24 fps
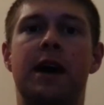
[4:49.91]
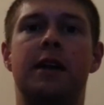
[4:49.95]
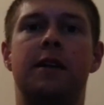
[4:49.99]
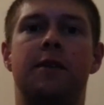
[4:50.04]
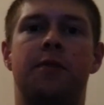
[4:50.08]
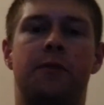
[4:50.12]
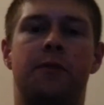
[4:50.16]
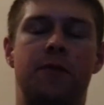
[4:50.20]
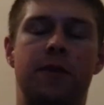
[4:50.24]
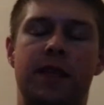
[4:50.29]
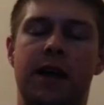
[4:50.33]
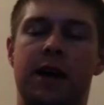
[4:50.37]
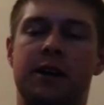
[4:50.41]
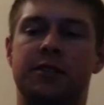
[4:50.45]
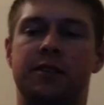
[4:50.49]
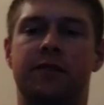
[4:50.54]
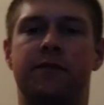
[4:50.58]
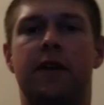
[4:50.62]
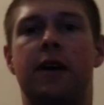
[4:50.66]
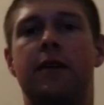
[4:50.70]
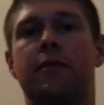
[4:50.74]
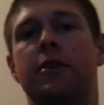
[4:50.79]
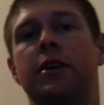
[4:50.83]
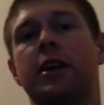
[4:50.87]
at a
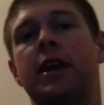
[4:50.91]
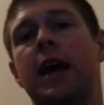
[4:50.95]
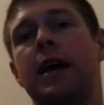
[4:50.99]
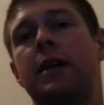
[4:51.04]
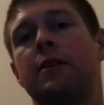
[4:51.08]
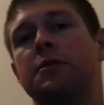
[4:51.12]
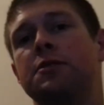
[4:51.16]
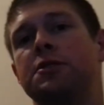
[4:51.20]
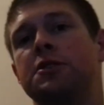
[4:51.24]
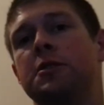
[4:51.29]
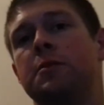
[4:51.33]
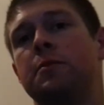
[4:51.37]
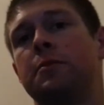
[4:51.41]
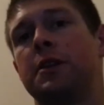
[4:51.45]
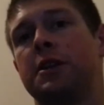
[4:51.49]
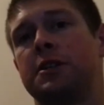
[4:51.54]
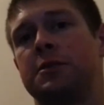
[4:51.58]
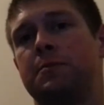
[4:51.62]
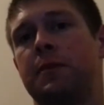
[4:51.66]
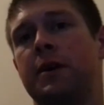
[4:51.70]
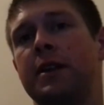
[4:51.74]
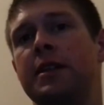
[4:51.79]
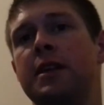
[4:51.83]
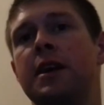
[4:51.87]
3,500 calorie
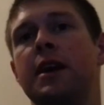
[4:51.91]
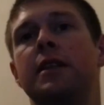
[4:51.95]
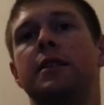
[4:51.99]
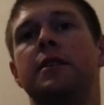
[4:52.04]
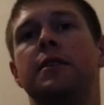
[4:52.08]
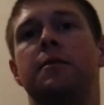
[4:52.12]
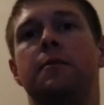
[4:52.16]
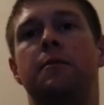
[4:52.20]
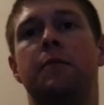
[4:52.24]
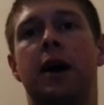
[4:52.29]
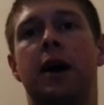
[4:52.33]
surplus by the end